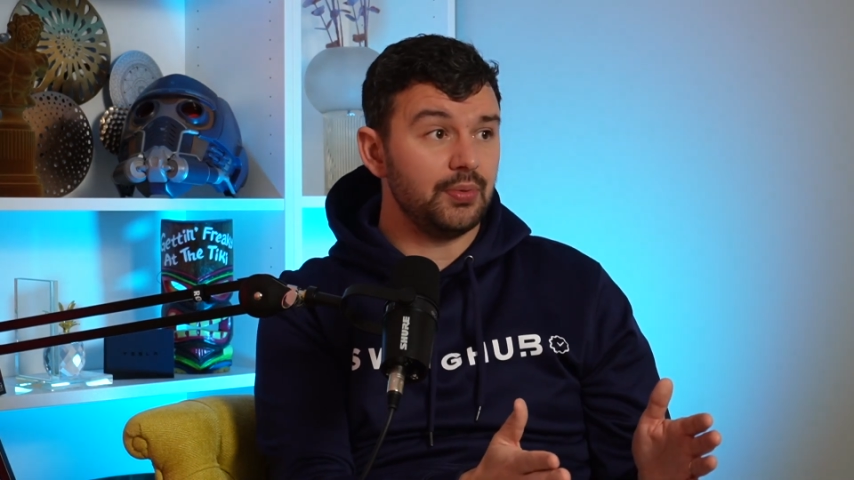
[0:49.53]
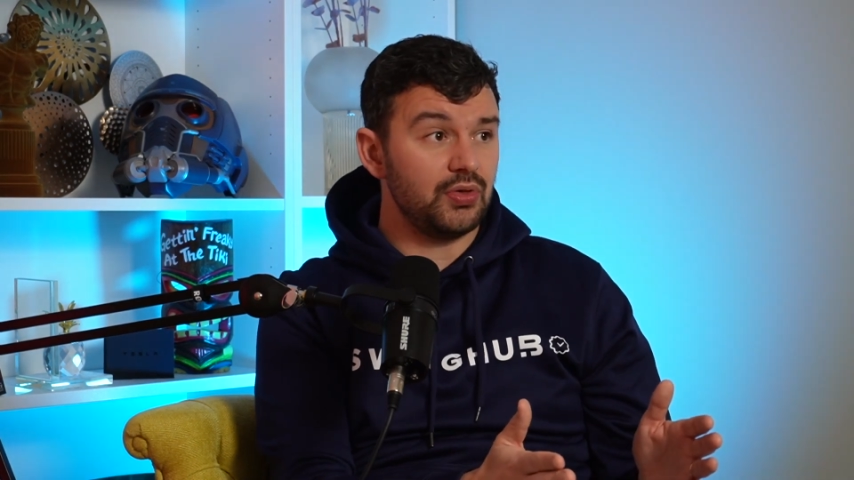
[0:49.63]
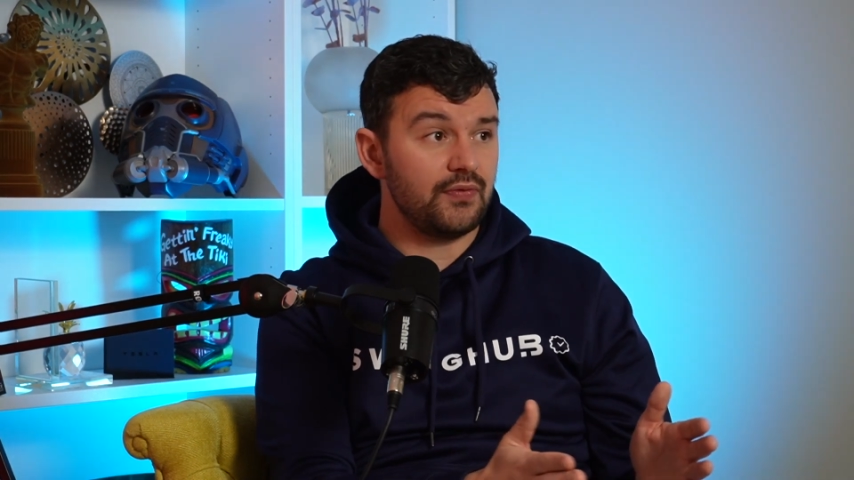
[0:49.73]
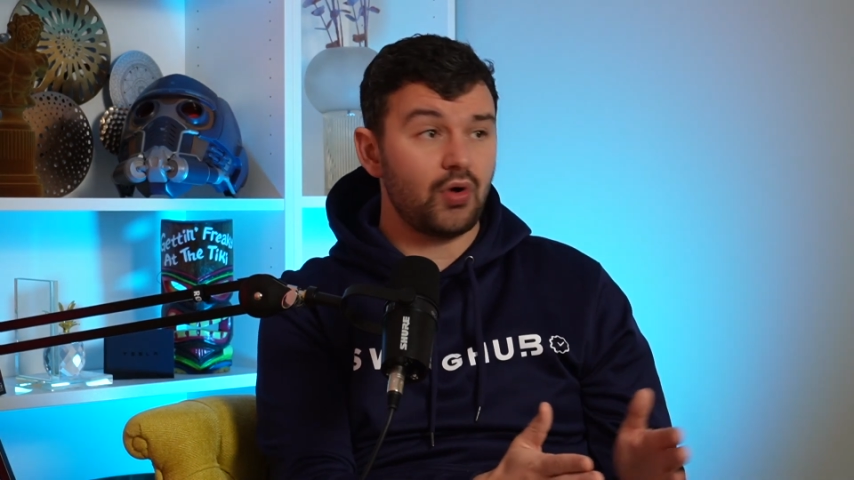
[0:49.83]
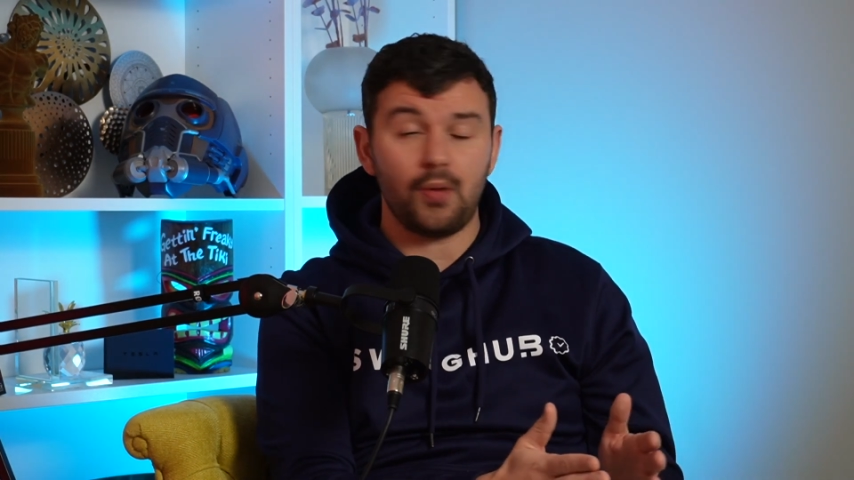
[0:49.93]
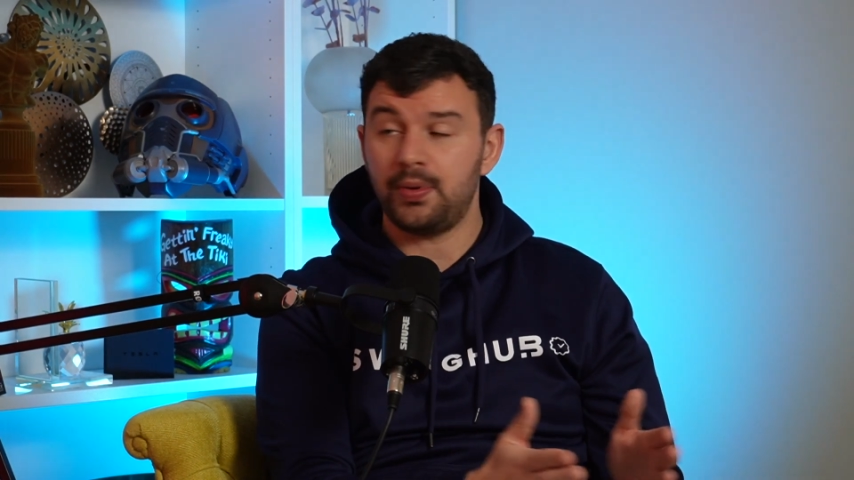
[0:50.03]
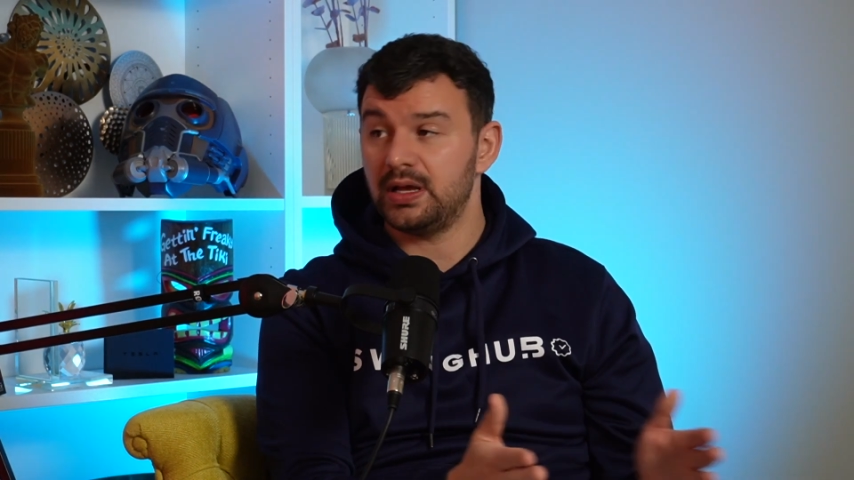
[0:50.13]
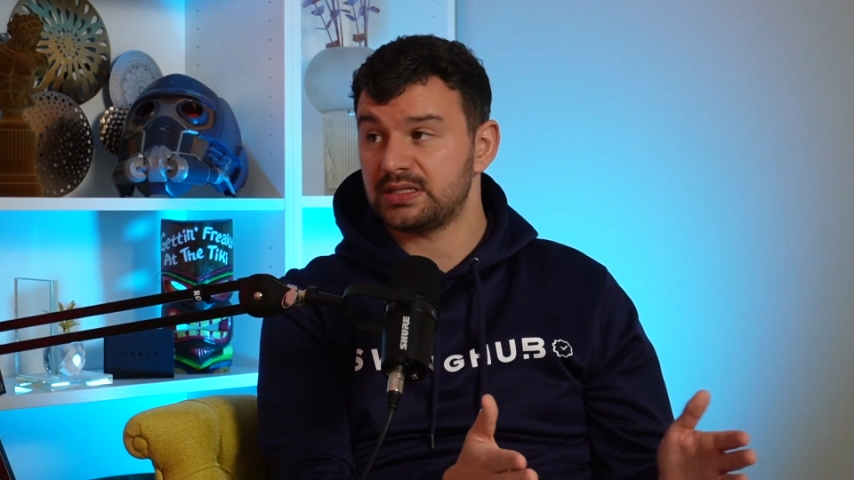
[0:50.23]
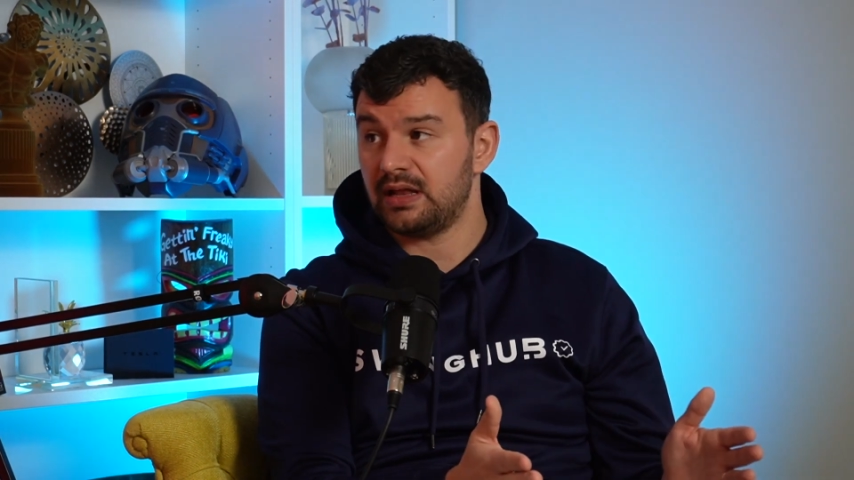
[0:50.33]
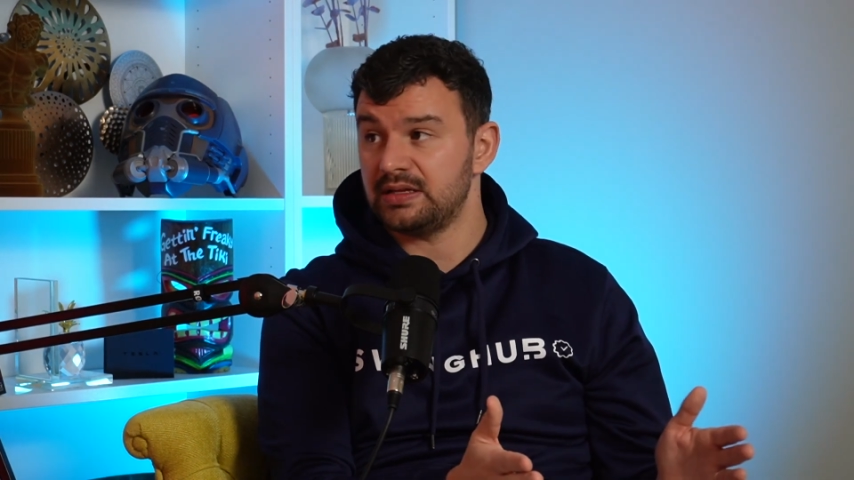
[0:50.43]
but they've got
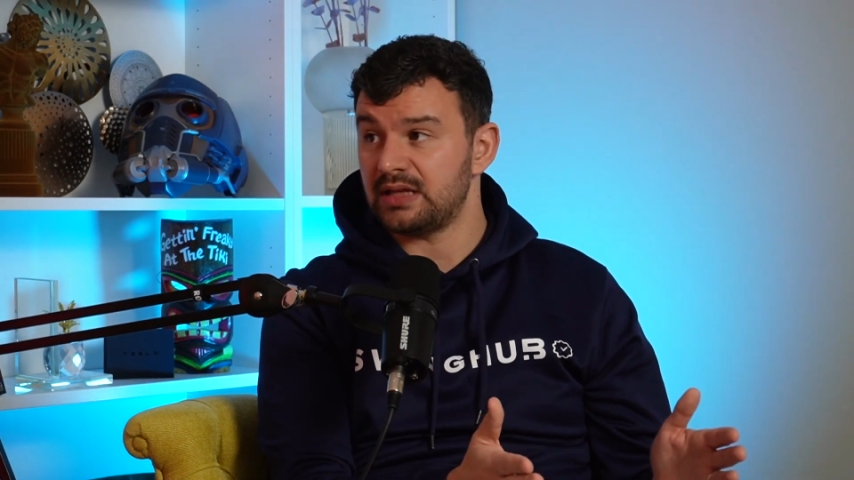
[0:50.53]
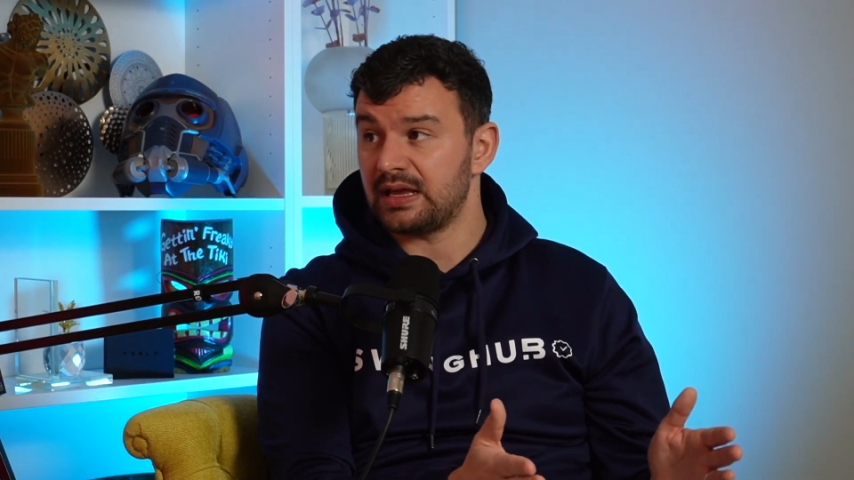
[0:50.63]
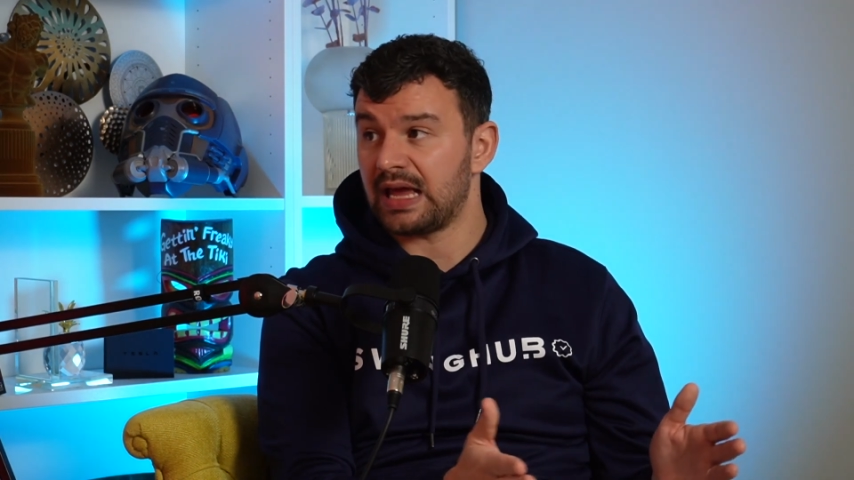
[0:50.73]
personalities like